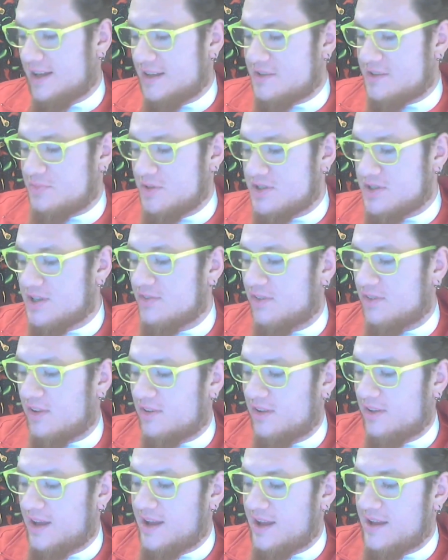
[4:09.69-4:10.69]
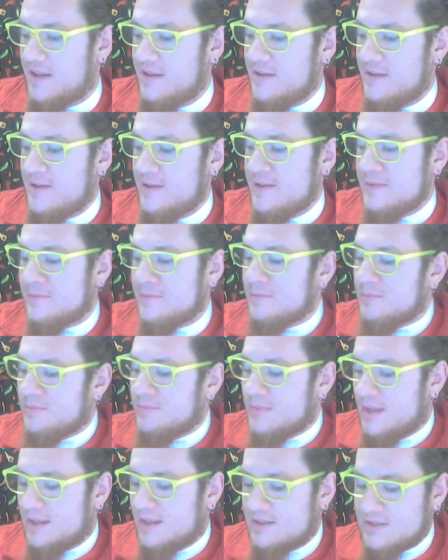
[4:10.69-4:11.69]
specifically.
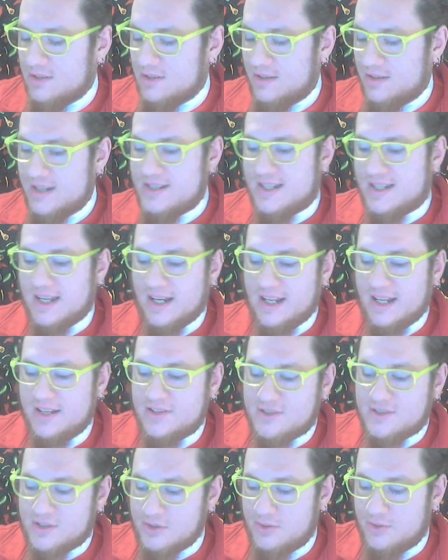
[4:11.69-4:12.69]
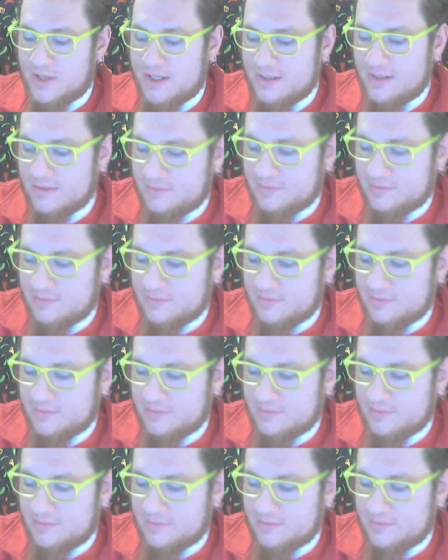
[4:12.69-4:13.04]
So let's get into it.